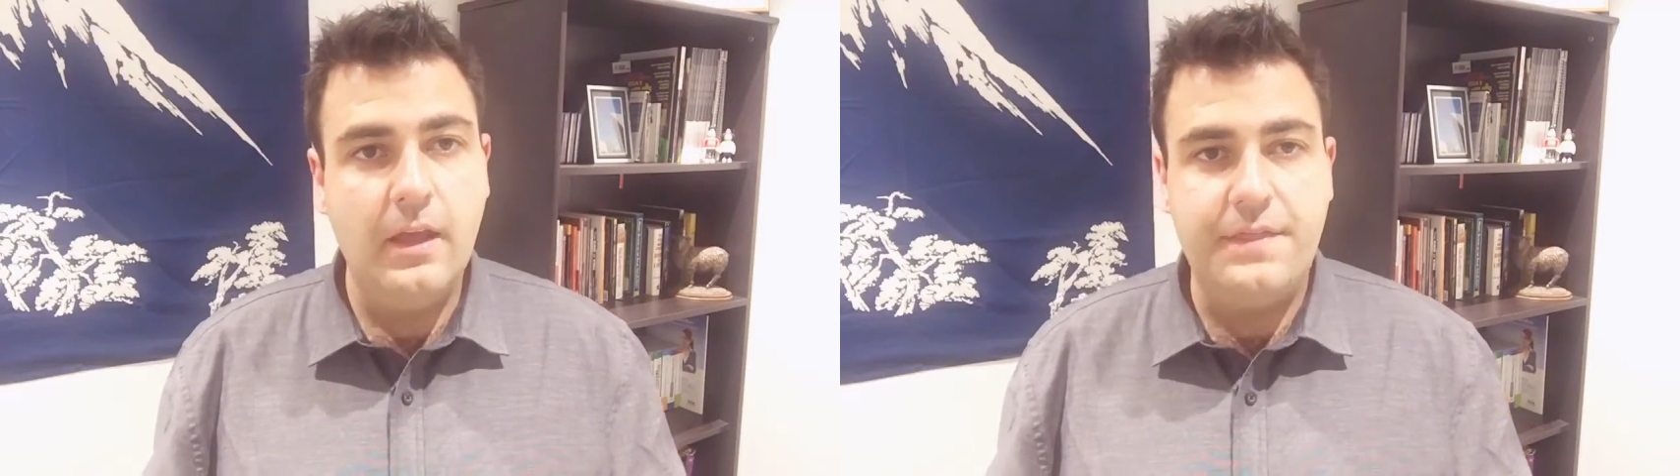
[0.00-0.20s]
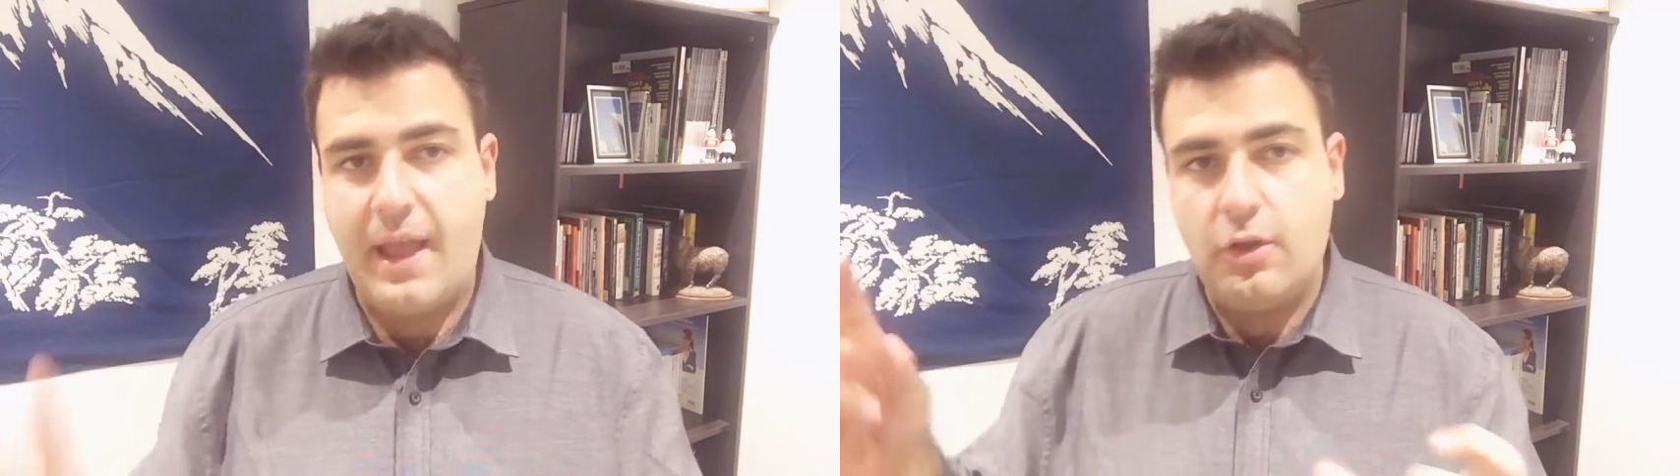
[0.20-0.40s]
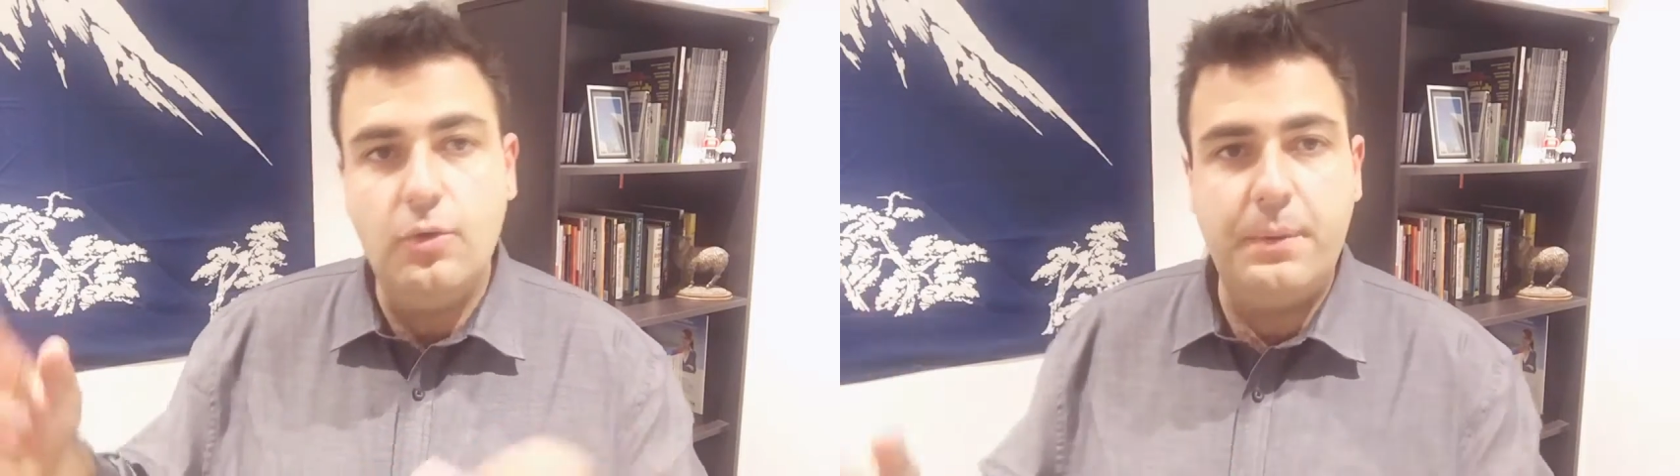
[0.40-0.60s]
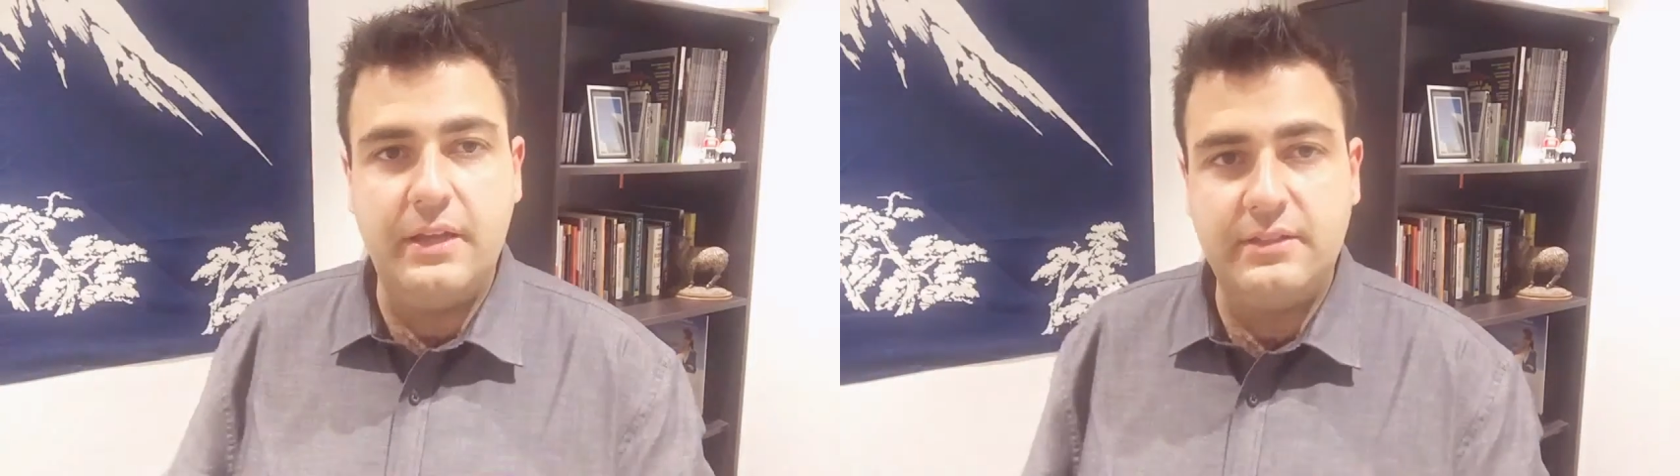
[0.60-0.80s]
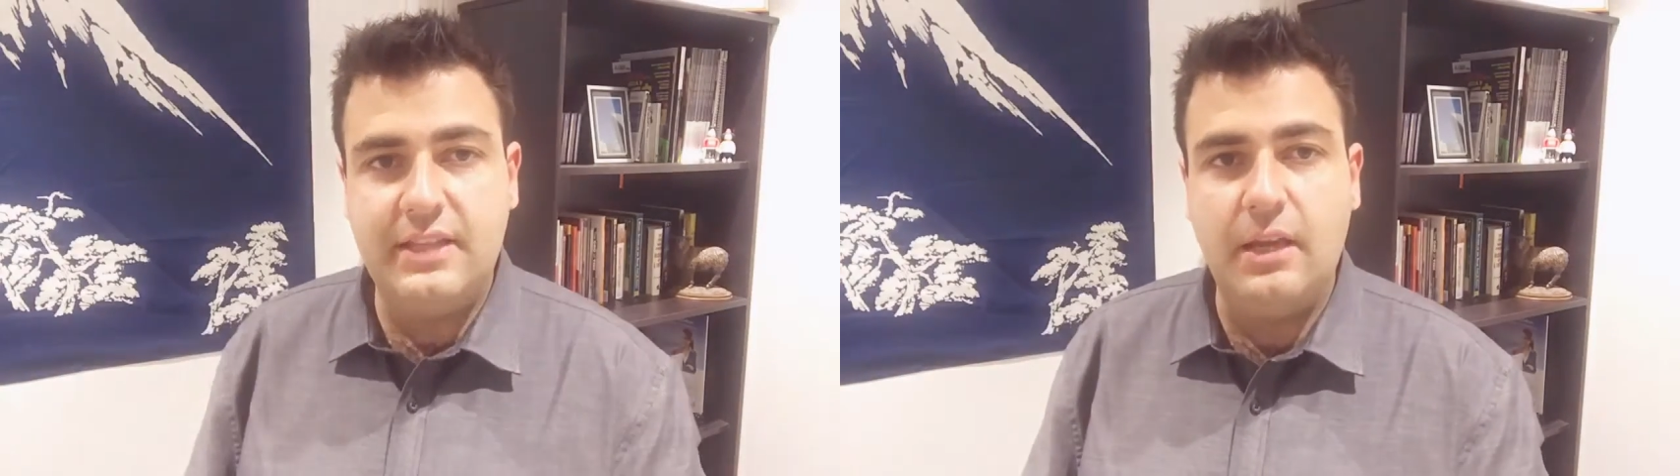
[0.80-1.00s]
that could be a
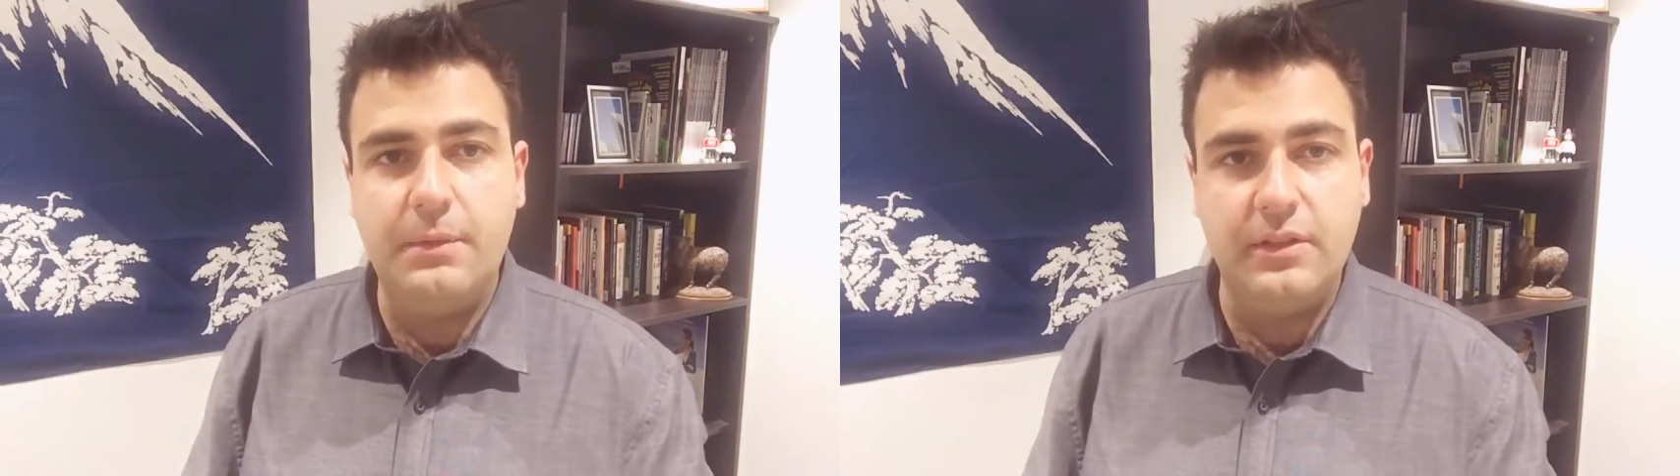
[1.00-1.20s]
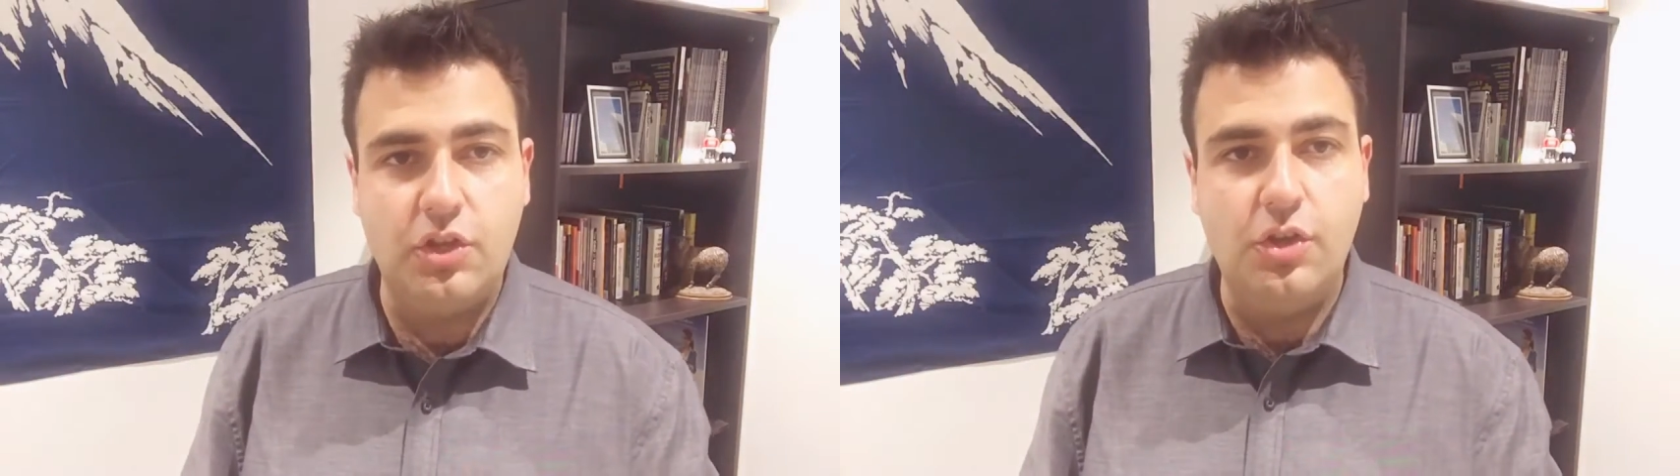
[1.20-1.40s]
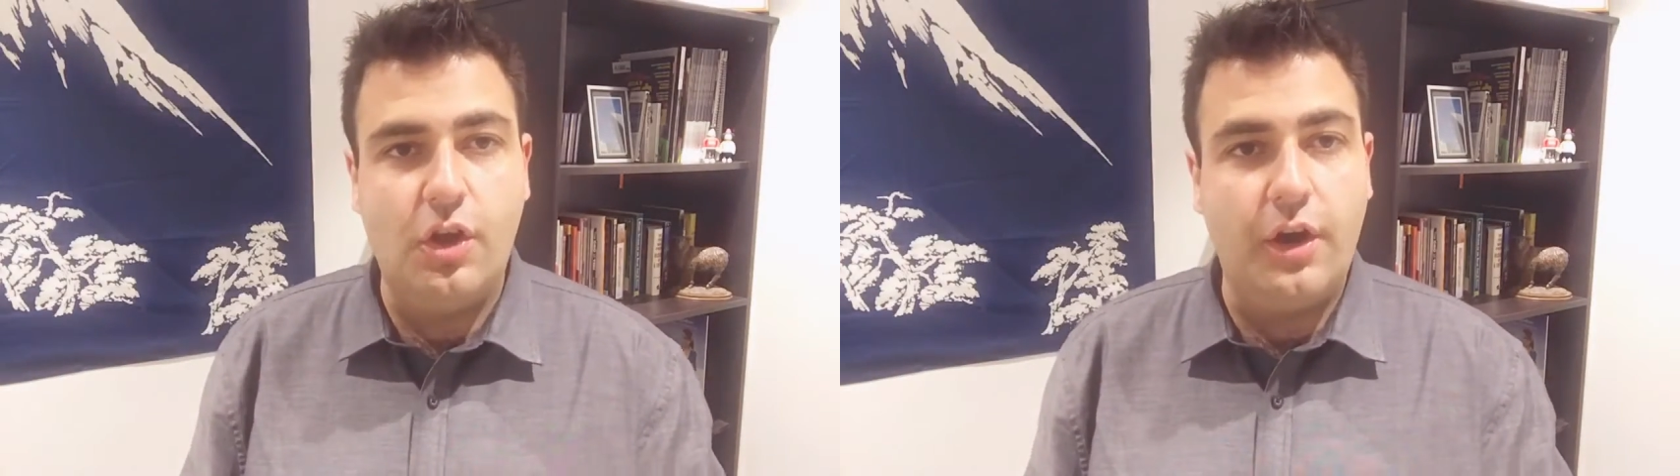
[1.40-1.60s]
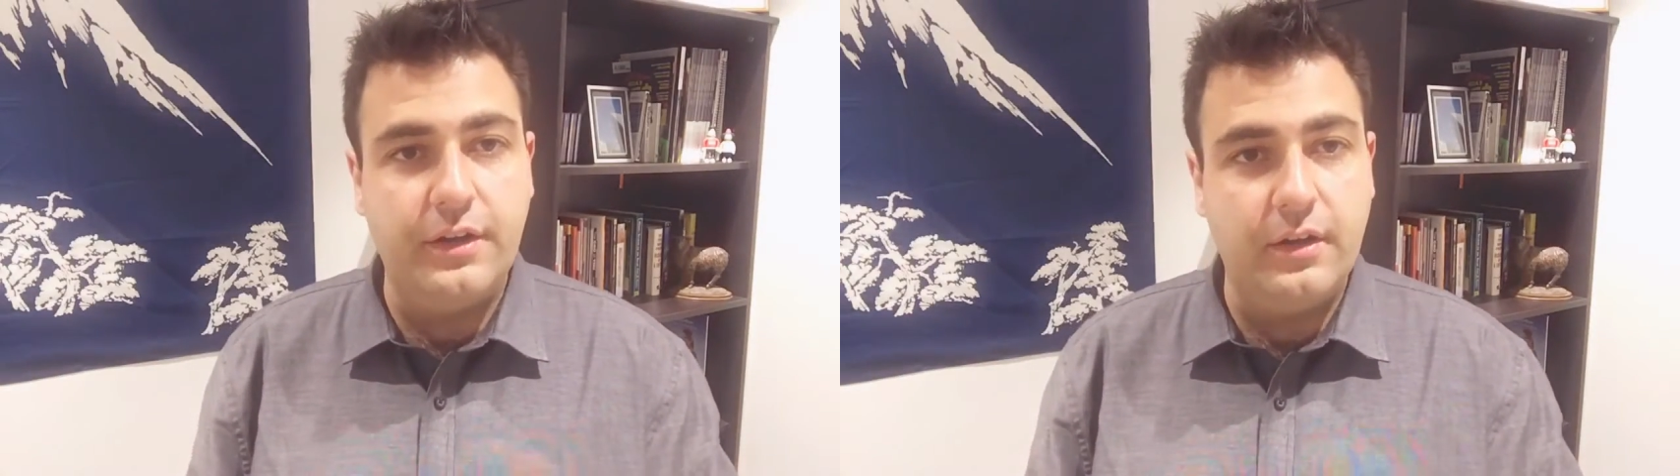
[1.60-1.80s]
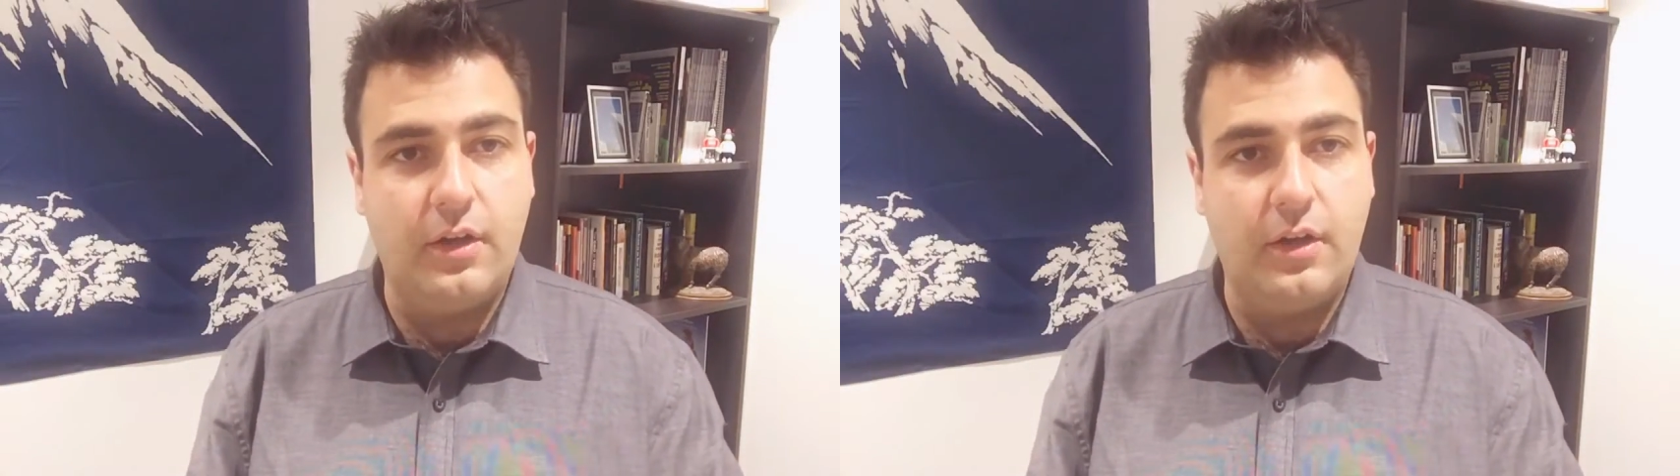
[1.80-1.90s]
segment that you kind